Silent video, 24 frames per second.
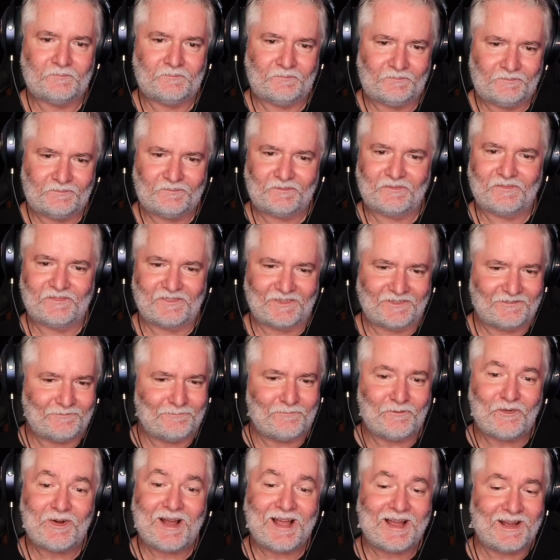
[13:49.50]
you.
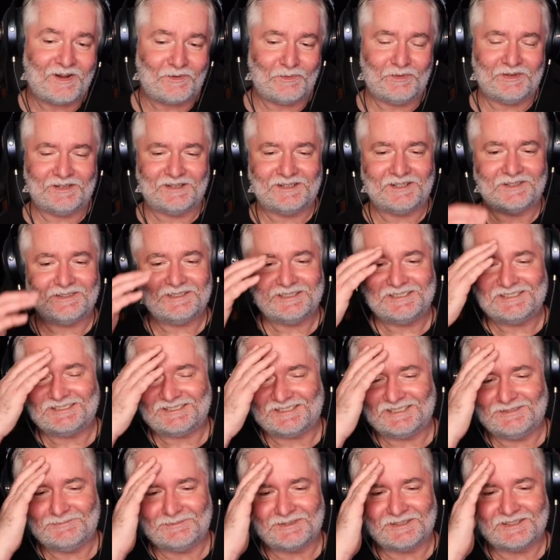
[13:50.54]
Wow, holy
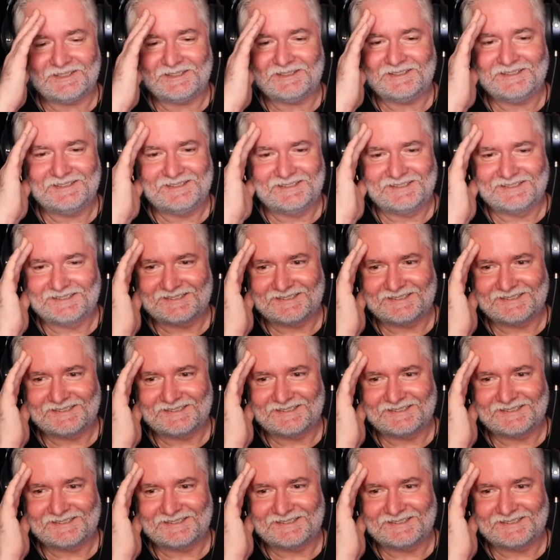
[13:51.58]
shit, bro.